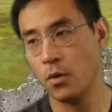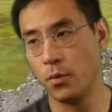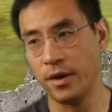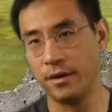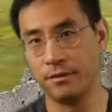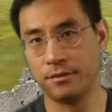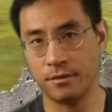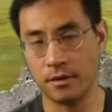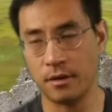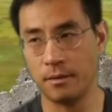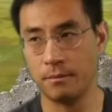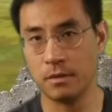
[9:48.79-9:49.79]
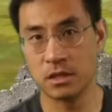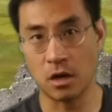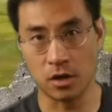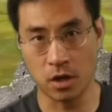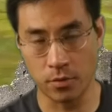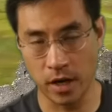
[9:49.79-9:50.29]
with
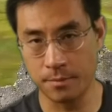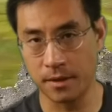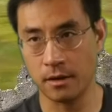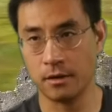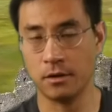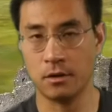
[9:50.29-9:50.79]
Saudi Arabia.